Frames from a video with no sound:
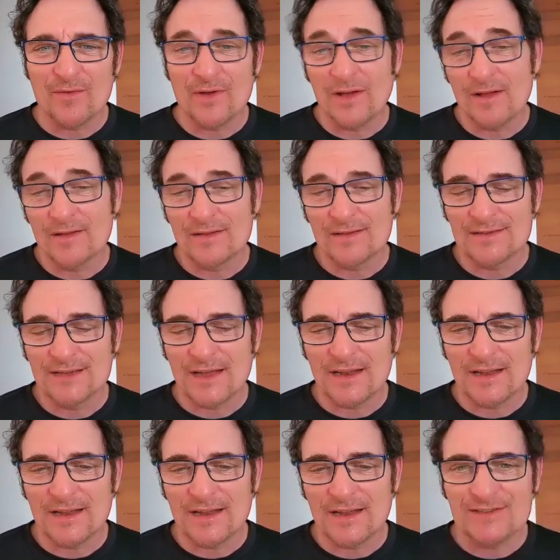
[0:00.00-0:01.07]
Well, he's
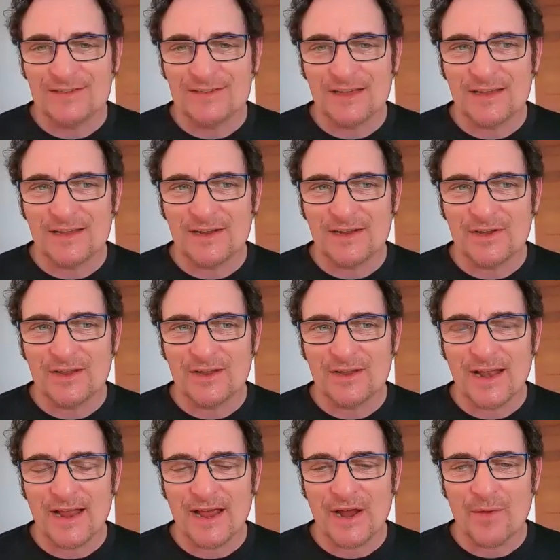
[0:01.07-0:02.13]
got a good set, good
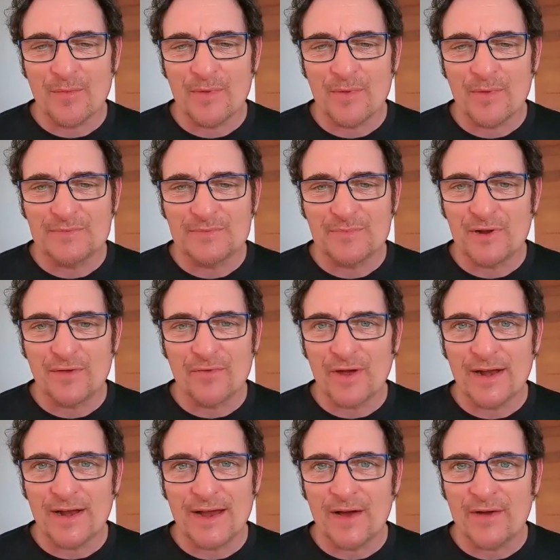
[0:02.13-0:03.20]
head of hair, but he's pulling it
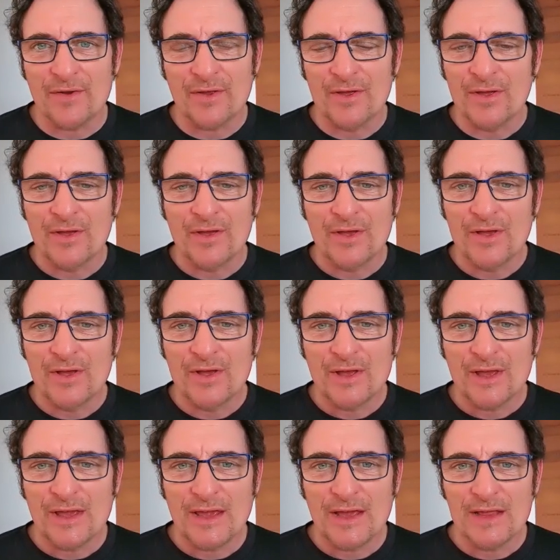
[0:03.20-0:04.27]
right out.
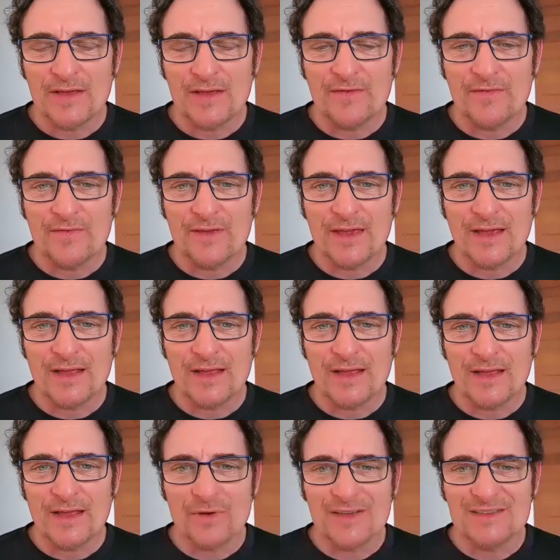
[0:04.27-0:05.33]
He can't leave. He can't leave
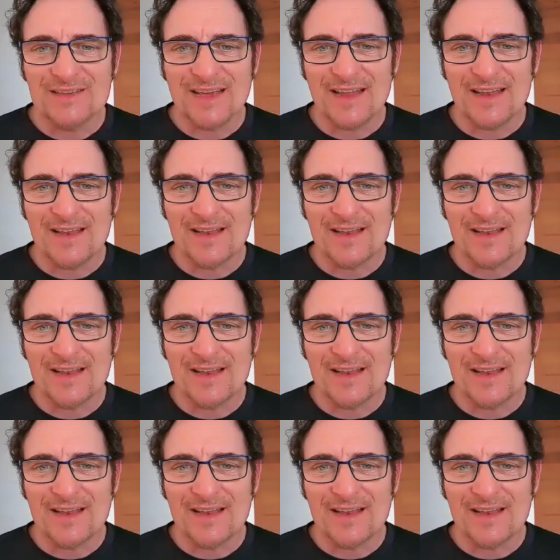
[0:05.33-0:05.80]
where he's at.